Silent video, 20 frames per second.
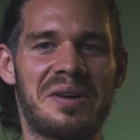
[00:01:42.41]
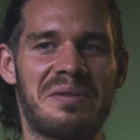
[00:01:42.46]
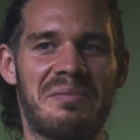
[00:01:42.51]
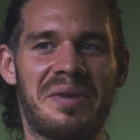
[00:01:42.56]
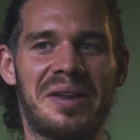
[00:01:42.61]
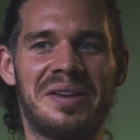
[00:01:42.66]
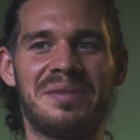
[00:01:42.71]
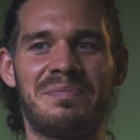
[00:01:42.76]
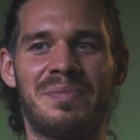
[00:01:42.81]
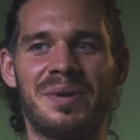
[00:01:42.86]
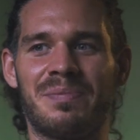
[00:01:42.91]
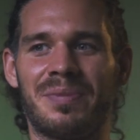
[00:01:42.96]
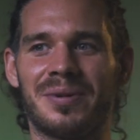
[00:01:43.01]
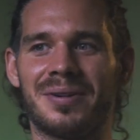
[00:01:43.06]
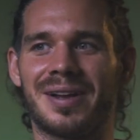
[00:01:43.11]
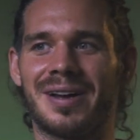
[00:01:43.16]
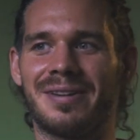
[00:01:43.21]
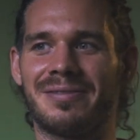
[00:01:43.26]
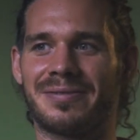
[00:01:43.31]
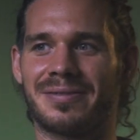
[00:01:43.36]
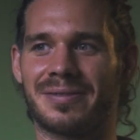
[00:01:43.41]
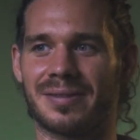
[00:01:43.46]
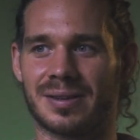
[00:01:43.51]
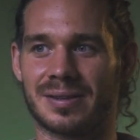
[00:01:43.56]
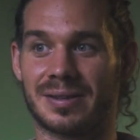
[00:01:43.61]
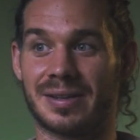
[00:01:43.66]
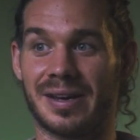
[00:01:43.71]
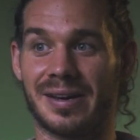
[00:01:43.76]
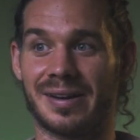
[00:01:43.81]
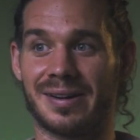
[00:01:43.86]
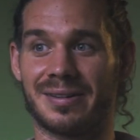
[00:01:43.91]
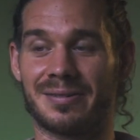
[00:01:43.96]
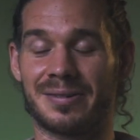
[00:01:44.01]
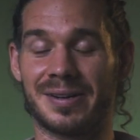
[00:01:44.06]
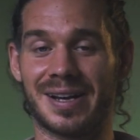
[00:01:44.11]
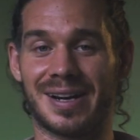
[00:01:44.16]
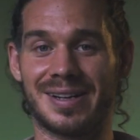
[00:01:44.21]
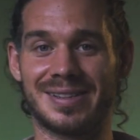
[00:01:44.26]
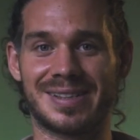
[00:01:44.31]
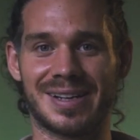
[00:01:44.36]
Many people have their
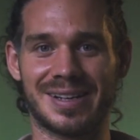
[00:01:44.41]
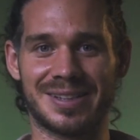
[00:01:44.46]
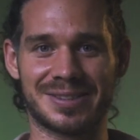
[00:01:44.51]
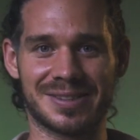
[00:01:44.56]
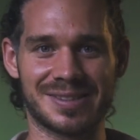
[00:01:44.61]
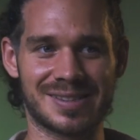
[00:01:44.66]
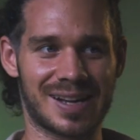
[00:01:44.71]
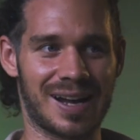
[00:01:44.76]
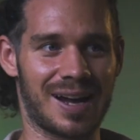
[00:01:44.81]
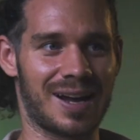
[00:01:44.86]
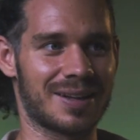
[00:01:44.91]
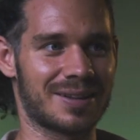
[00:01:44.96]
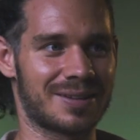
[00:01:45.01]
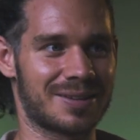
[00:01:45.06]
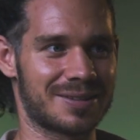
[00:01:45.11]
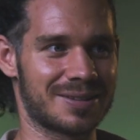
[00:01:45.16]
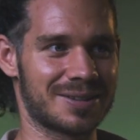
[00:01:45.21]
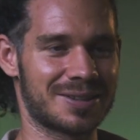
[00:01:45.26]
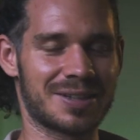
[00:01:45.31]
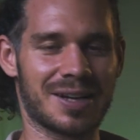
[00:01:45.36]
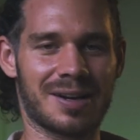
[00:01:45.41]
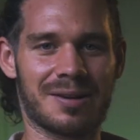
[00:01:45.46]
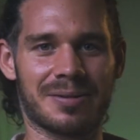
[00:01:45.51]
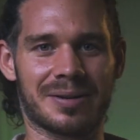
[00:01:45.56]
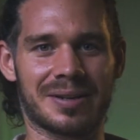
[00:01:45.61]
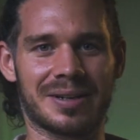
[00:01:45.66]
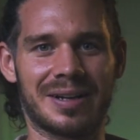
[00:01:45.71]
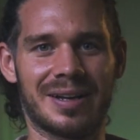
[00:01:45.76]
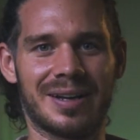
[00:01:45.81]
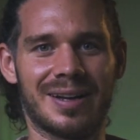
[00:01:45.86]
realizations under the shower.